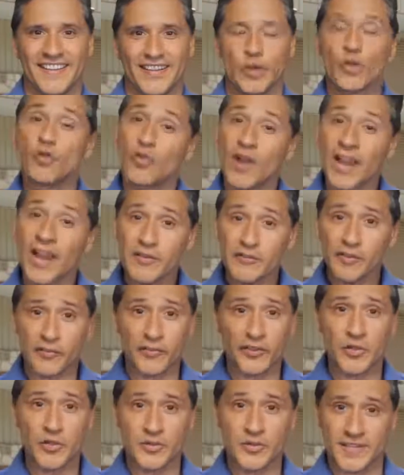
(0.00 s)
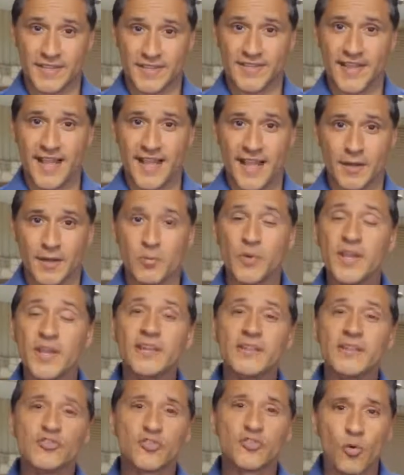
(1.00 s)
Great reviews aside, we
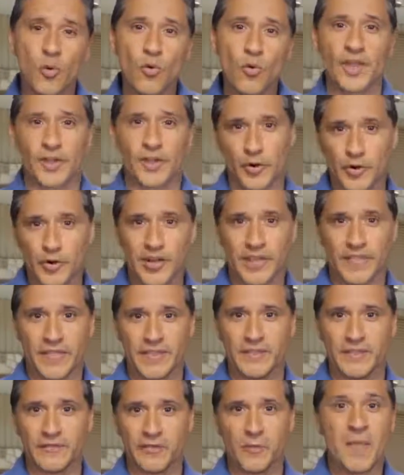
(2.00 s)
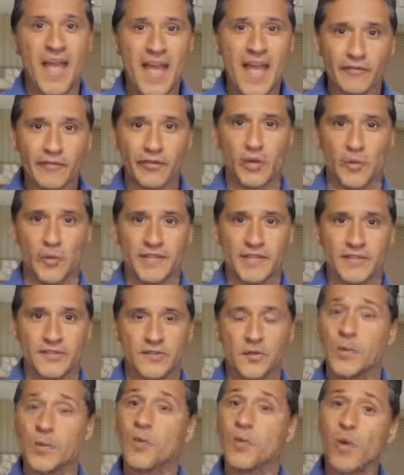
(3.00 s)
enjoy earning these from everyone,
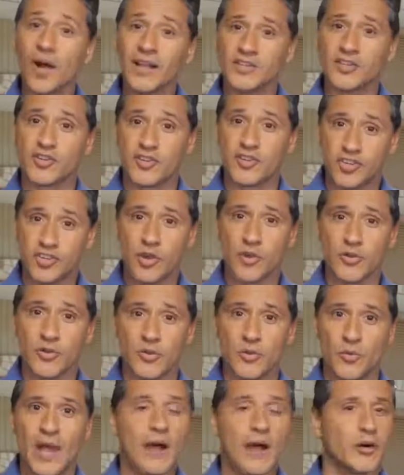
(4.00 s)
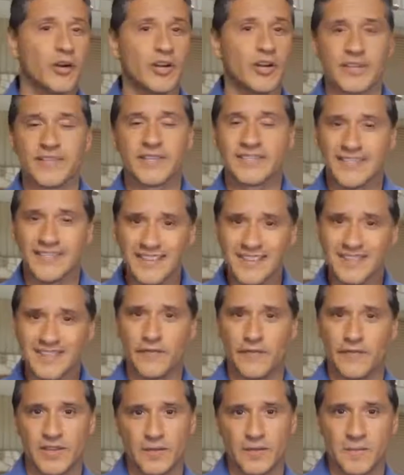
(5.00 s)
so we want to show you how our
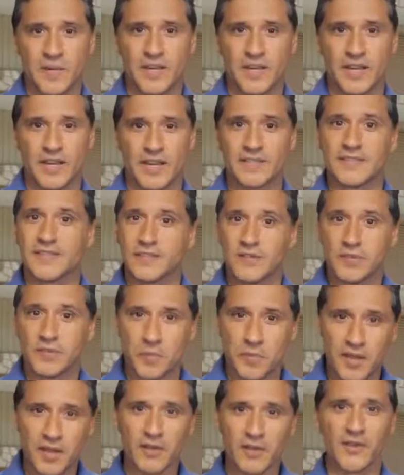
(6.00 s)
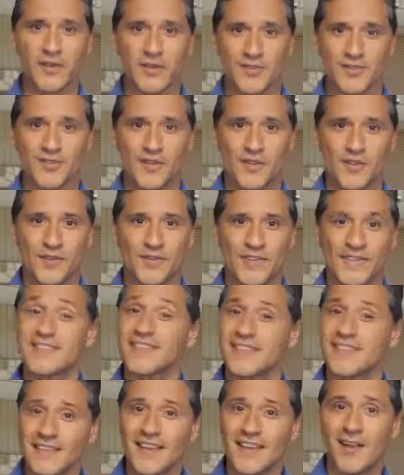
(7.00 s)
extensive experience and superior
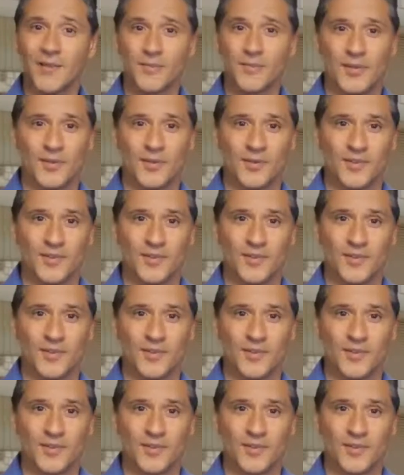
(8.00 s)
service can help you.